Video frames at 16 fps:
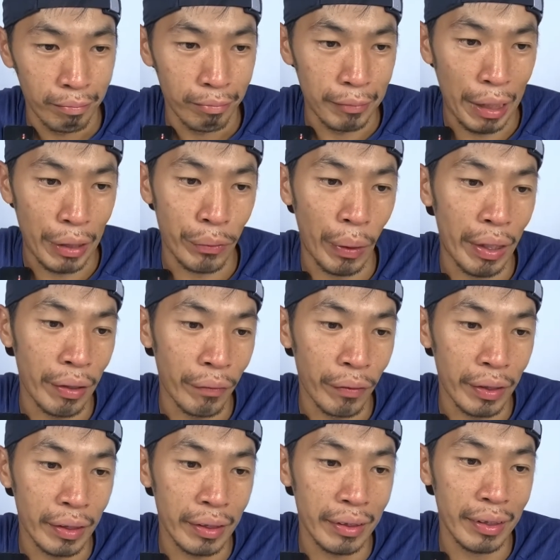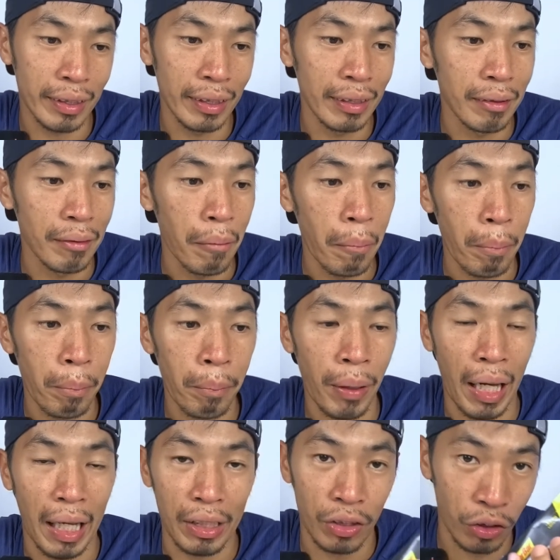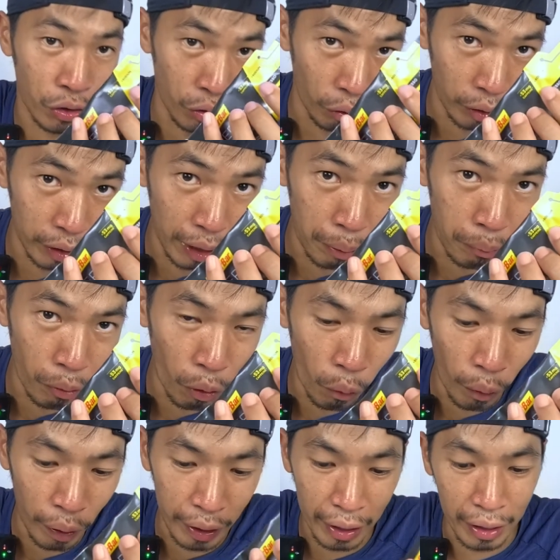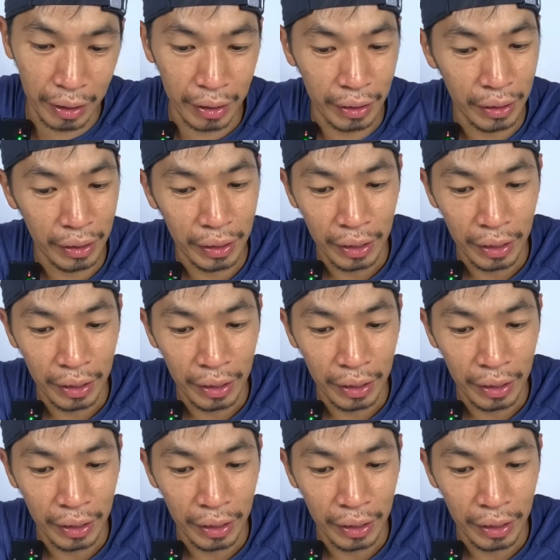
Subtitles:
That's why it written plus sodium over here.